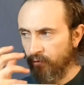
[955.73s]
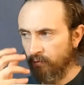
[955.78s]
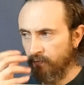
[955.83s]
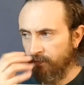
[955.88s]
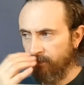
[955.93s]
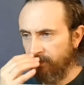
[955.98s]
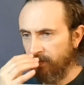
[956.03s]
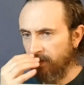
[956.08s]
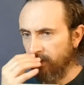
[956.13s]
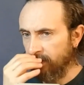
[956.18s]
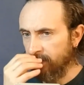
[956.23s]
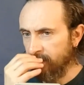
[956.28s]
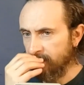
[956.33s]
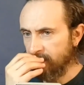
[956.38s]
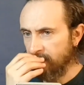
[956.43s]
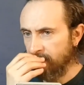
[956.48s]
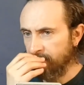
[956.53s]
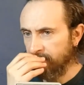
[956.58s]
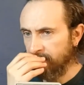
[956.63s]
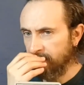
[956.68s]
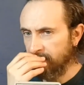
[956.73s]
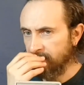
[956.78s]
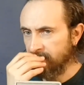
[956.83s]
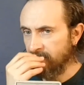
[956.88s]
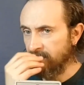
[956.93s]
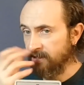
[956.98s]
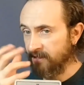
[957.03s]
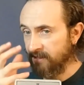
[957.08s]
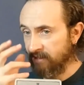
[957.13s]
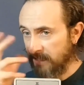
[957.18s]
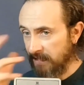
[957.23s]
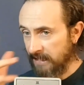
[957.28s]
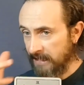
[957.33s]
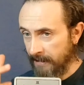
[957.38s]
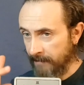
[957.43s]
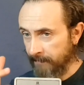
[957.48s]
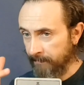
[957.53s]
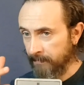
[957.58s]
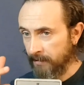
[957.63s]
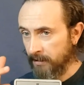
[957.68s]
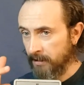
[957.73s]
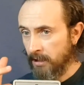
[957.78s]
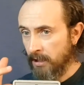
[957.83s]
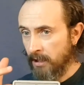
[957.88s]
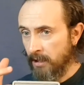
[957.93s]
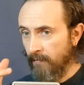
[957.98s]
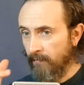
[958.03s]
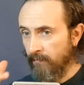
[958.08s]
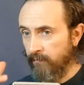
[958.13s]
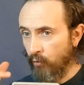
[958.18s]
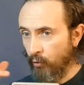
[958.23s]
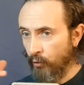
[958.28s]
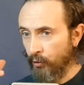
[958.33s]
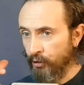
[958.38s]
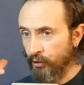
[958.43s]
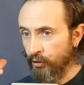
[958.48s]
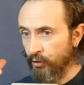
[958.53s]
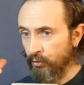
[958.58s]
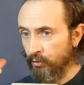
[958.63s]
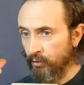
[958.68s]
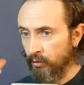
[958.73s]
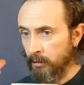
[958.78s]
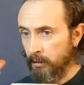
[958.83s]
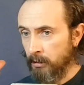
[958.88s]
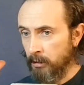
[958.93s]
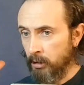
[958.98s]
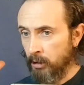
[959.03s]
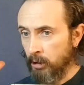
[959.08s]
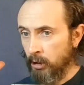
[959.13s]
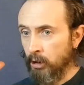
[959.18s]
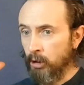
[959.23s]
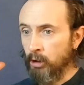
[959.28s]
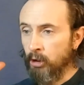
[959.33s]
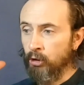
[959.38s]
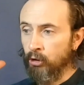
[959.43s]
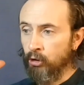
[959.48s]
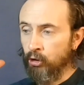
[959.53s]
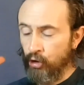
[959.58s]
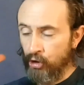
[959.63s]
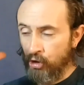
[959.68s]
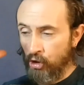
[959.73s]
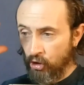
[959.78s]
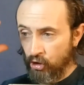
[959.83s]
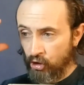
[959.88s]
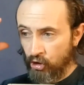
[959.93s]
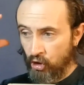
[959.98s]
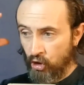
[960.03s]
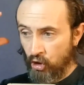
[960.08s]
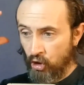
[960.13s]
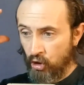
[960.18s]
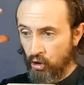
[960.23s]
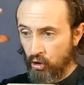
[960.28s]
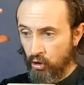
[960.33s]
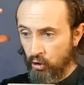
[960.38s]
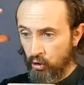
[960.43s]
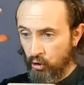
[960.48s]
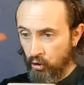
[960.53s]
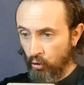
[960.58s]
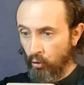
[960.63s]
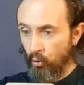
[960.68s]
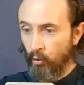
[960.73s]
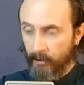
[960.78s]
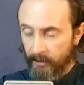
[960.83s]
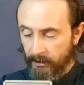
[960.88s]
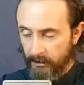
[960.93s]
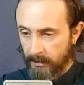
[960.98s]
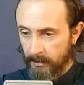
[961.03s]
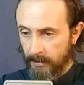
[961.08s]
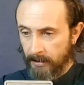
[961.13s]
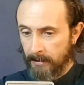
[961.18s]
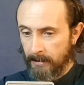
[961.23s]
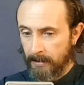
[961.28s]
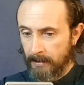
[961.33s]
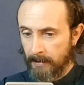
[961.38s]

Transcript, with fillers: You're feeling something. It's time for you to just do it.